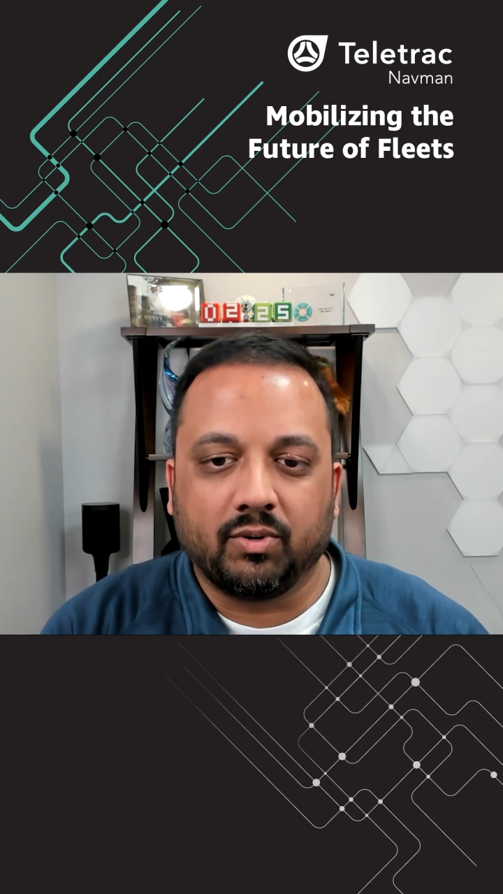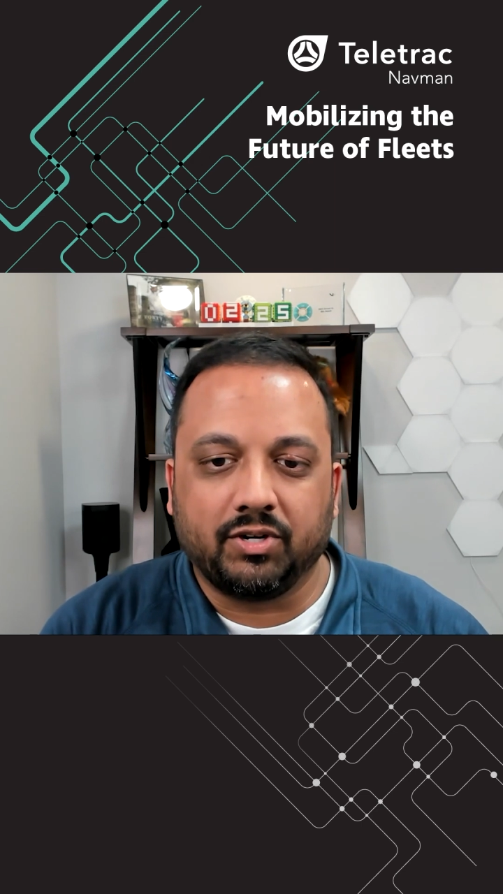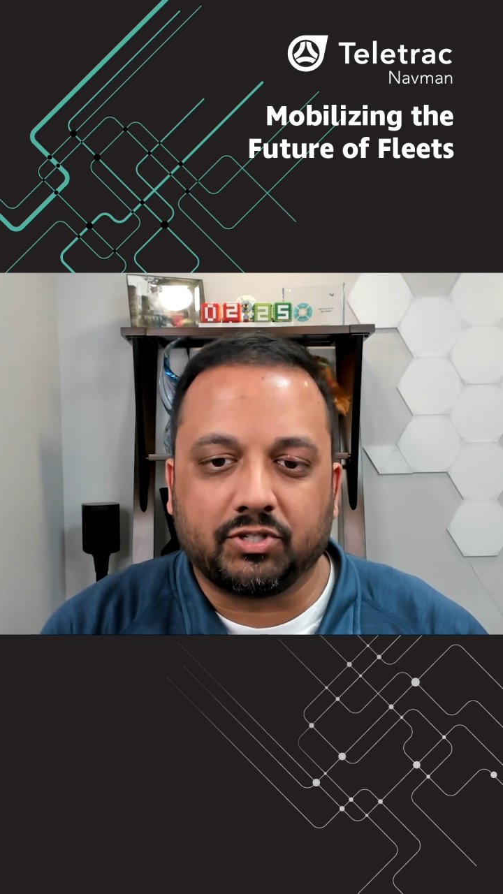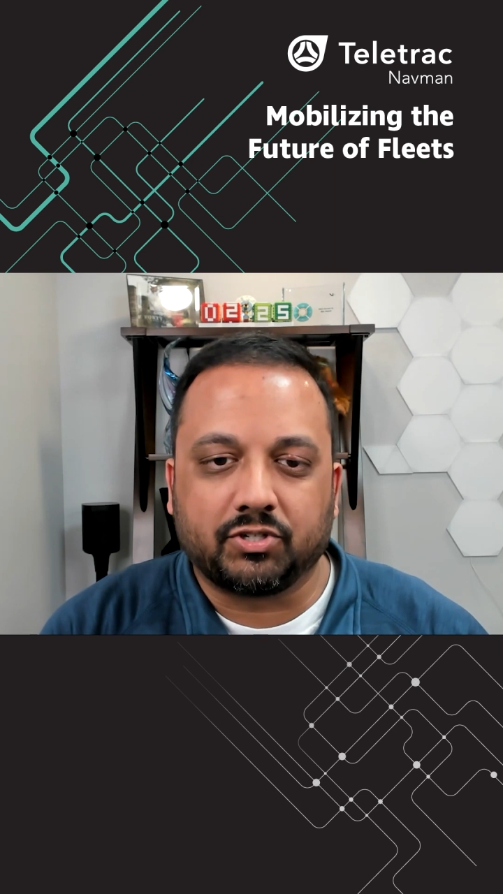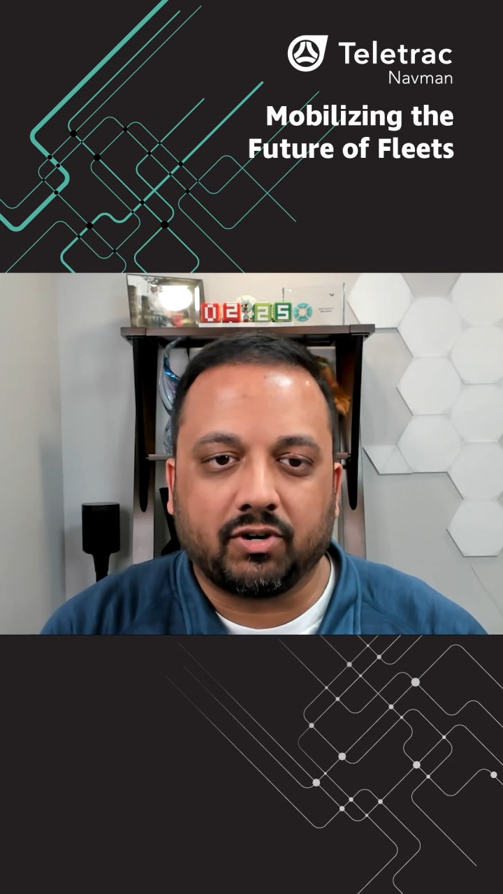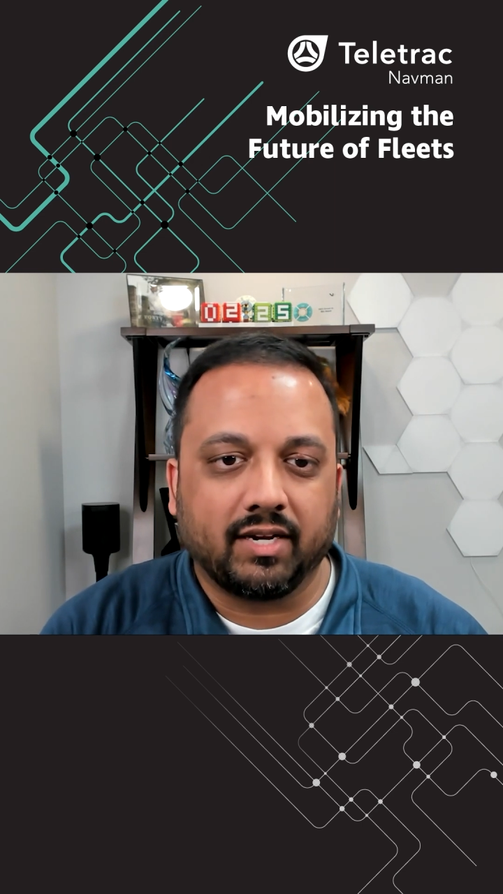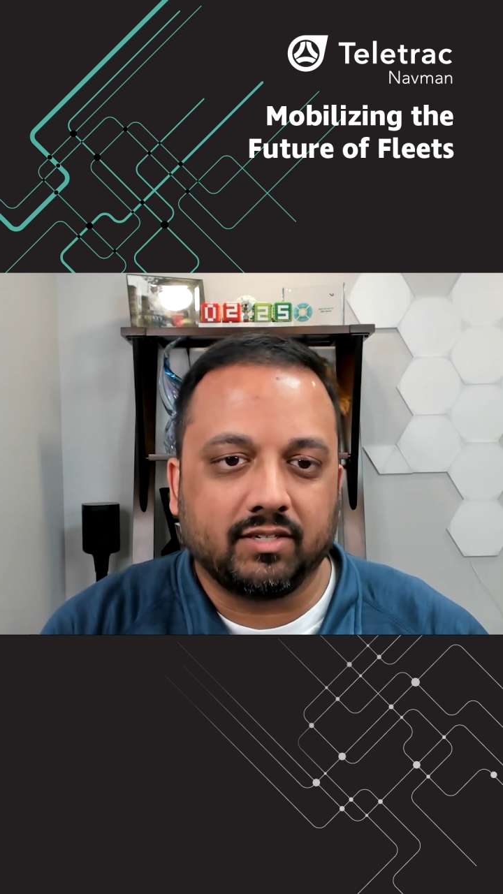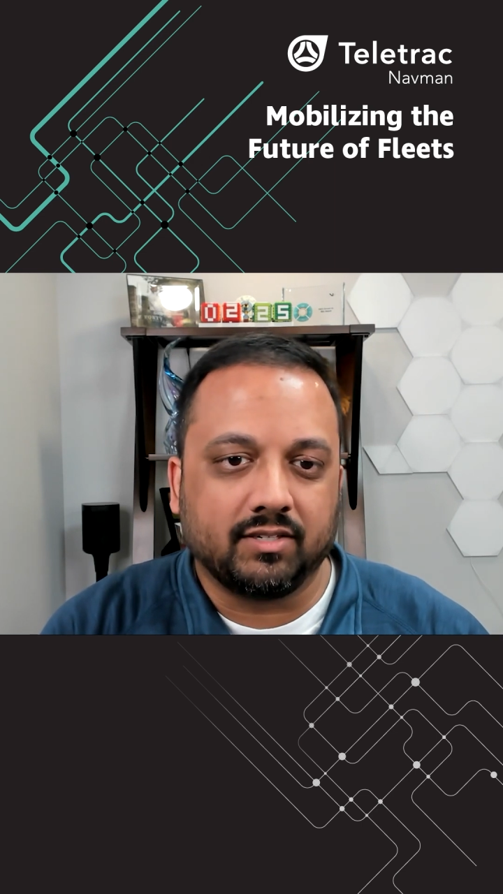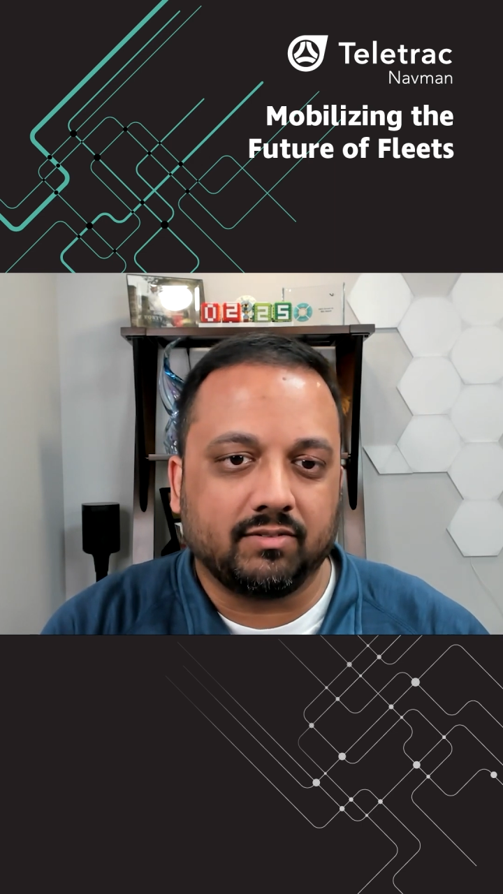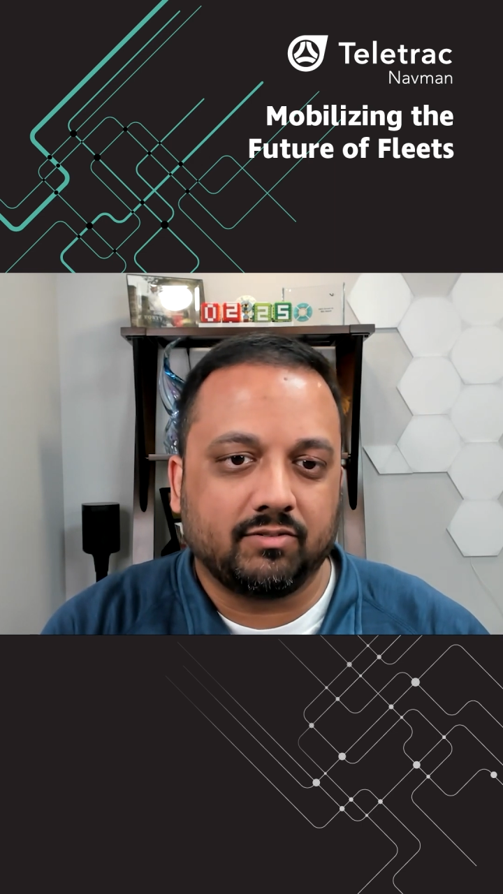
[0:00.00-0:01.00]
when you're trying
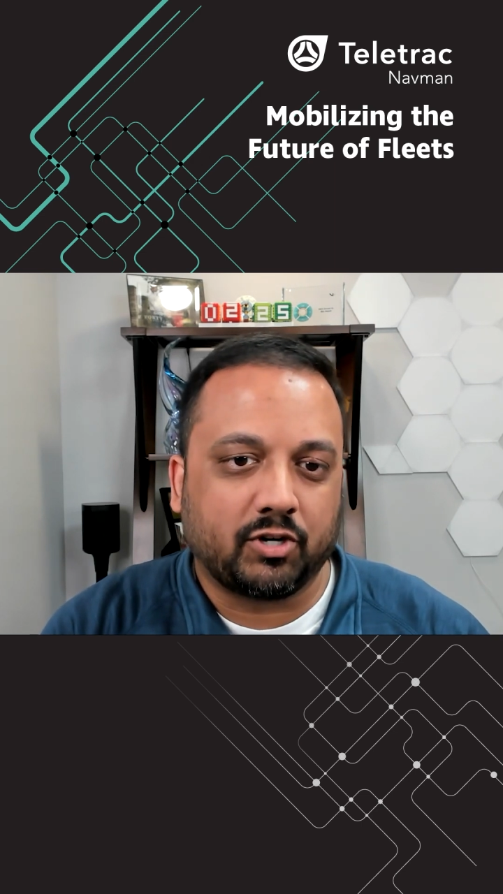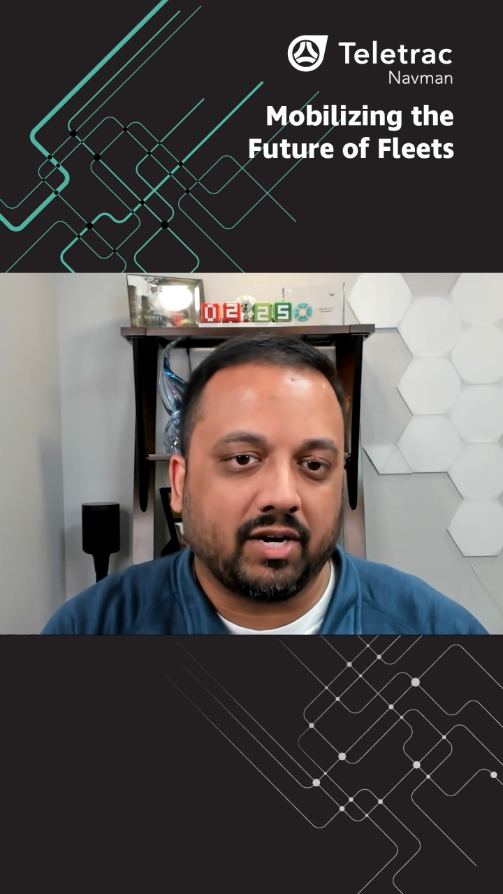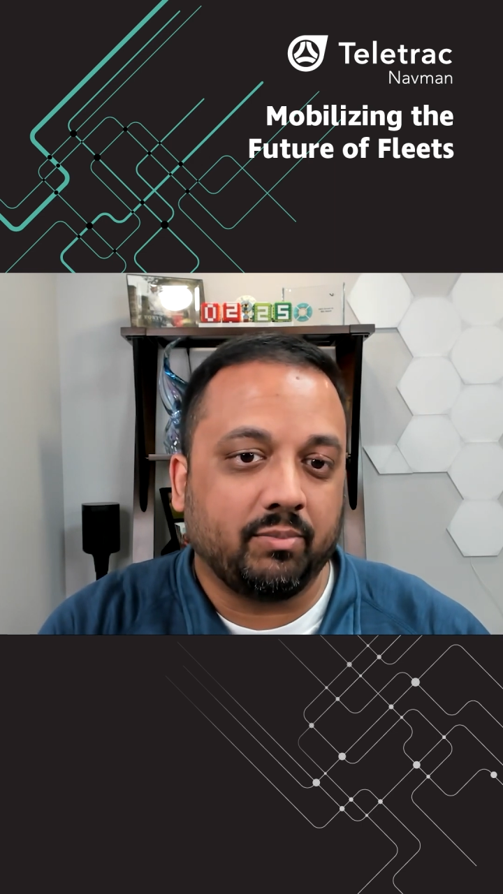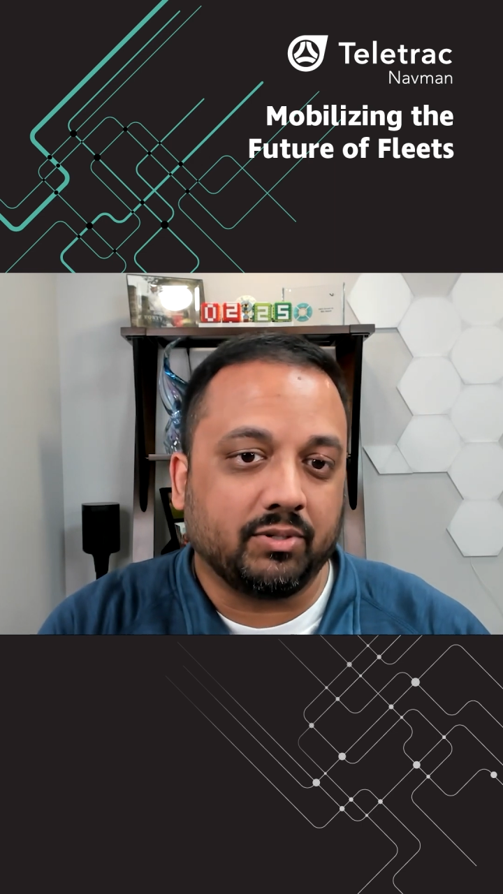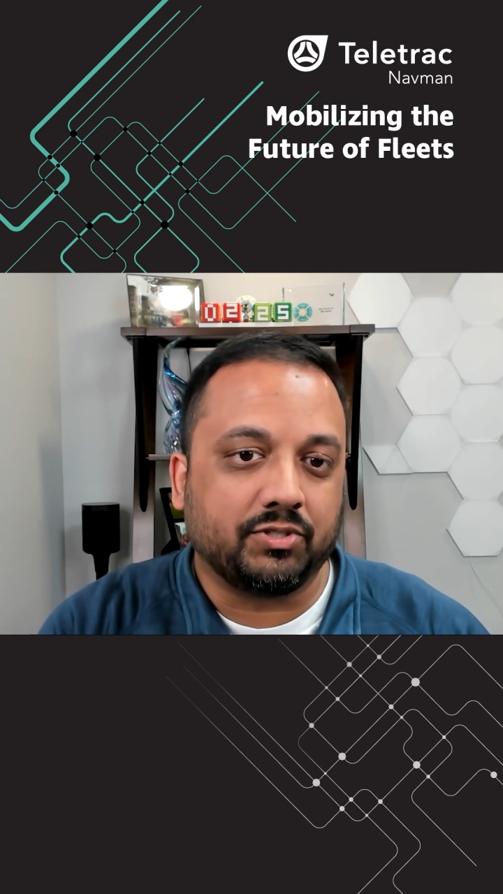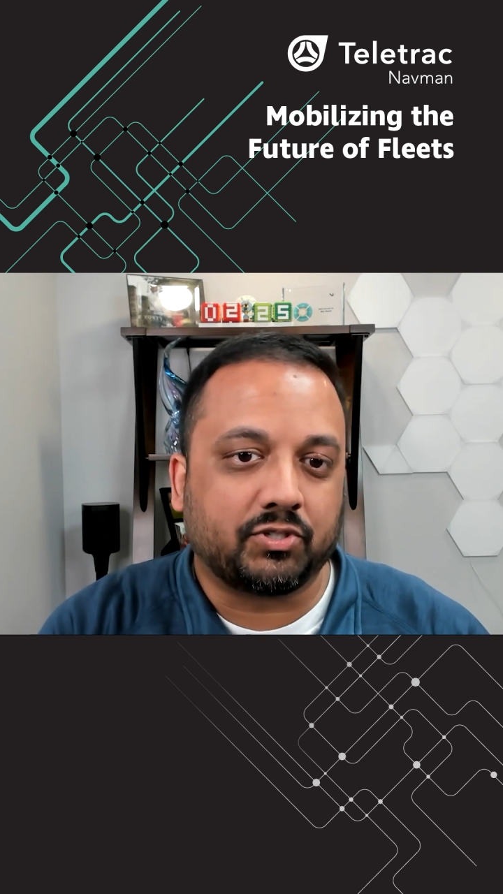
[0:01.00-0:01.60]
to build